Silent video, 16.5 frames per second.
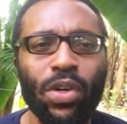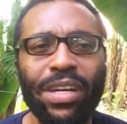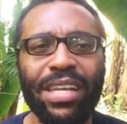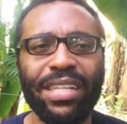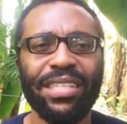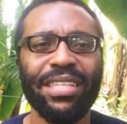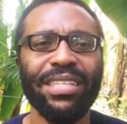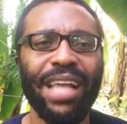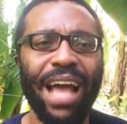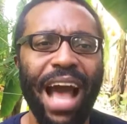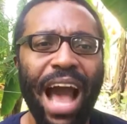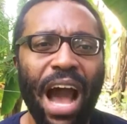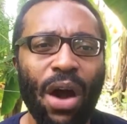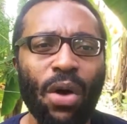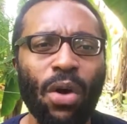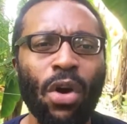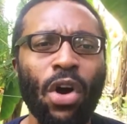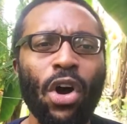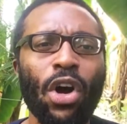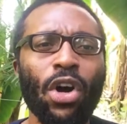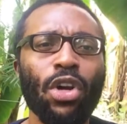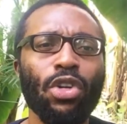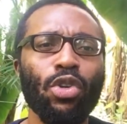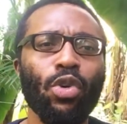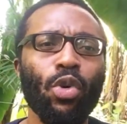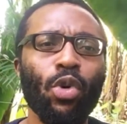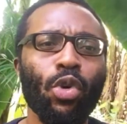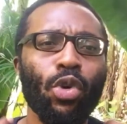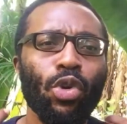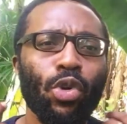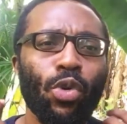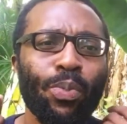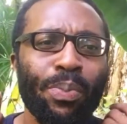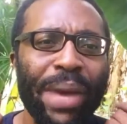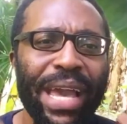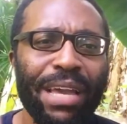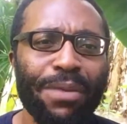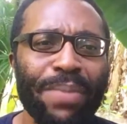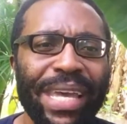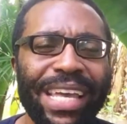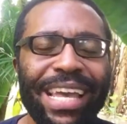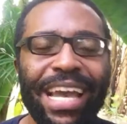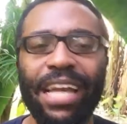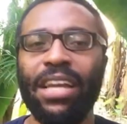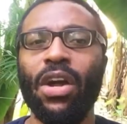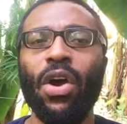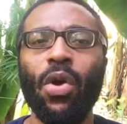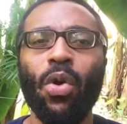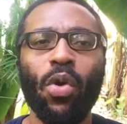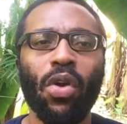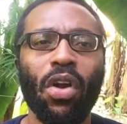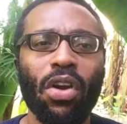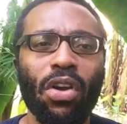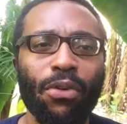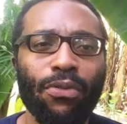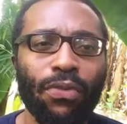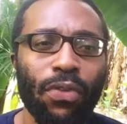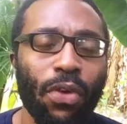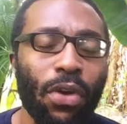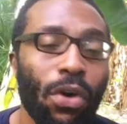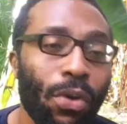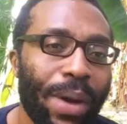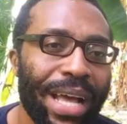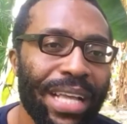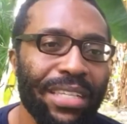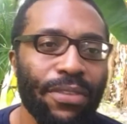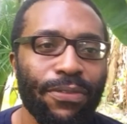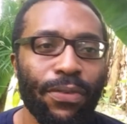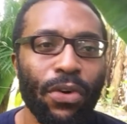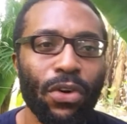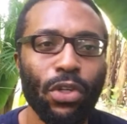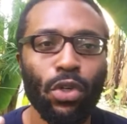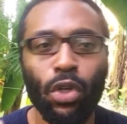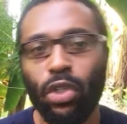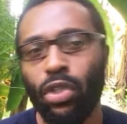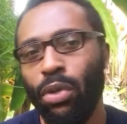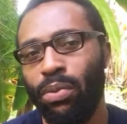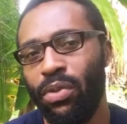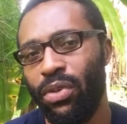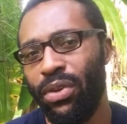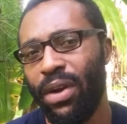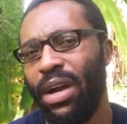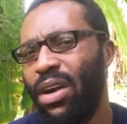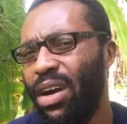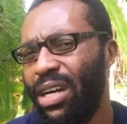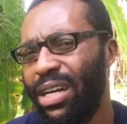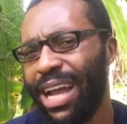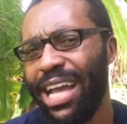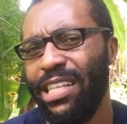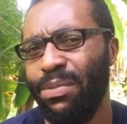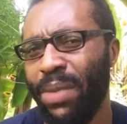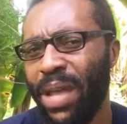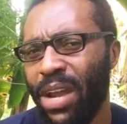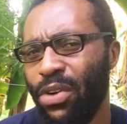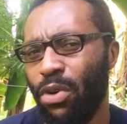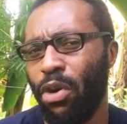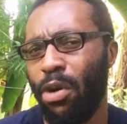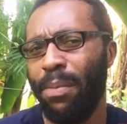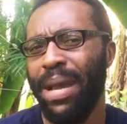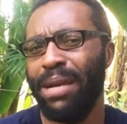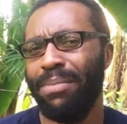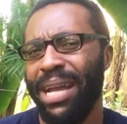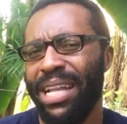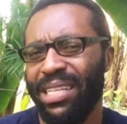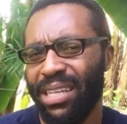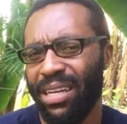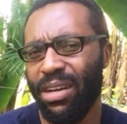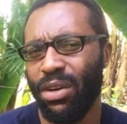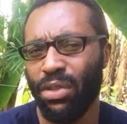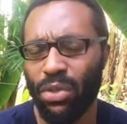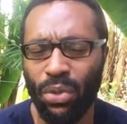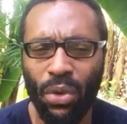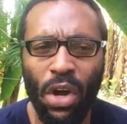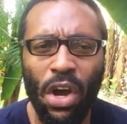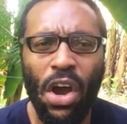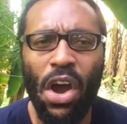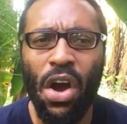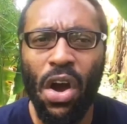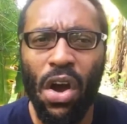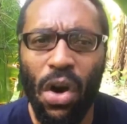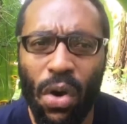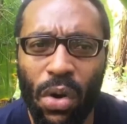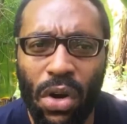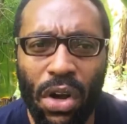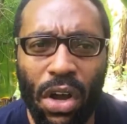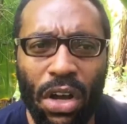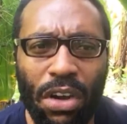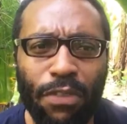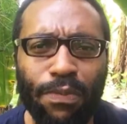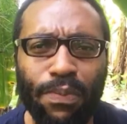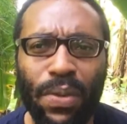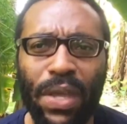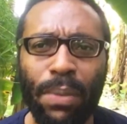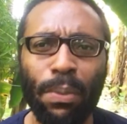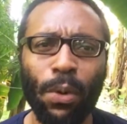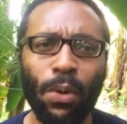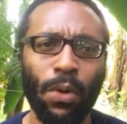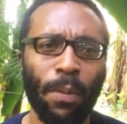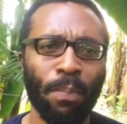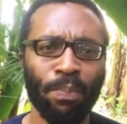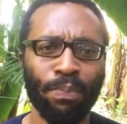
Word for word: This is how you make me get a whole lot of followers for YouTube to recognize me and recommend my channel to a whole lot of people.